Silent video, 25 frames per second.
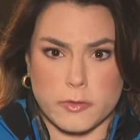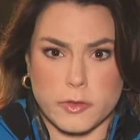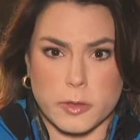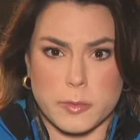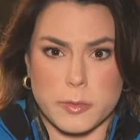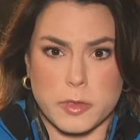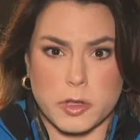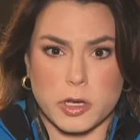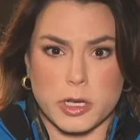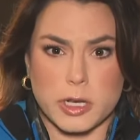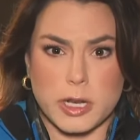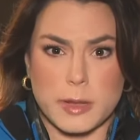of
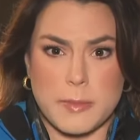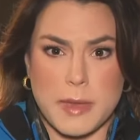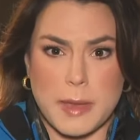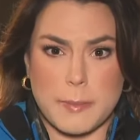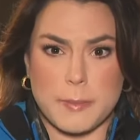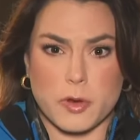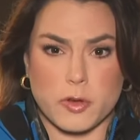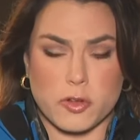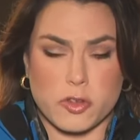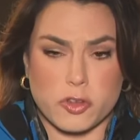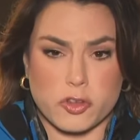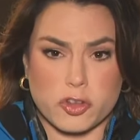community
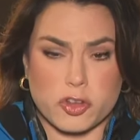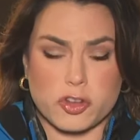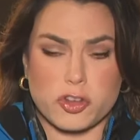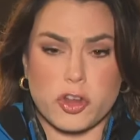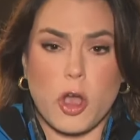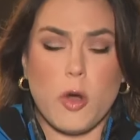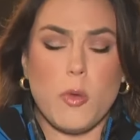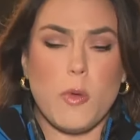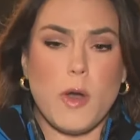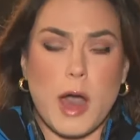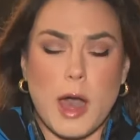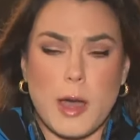members
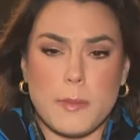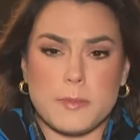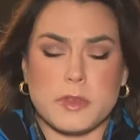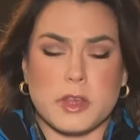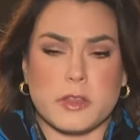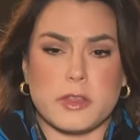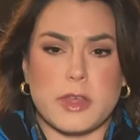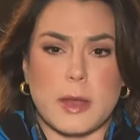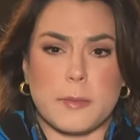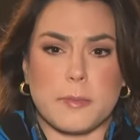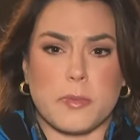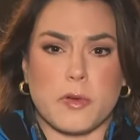show up
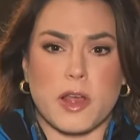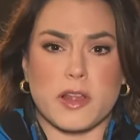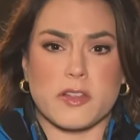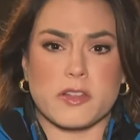to that